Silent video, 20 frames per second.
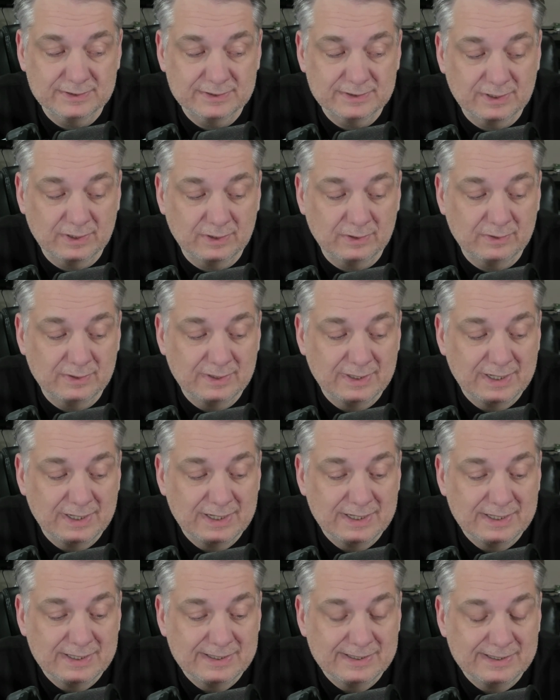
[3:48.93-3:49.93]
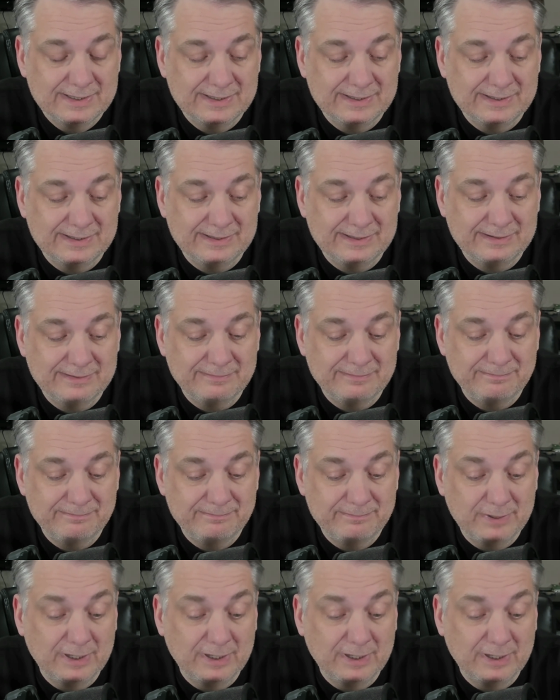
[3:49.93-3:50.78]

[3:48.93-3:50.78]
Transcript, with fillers: So, um,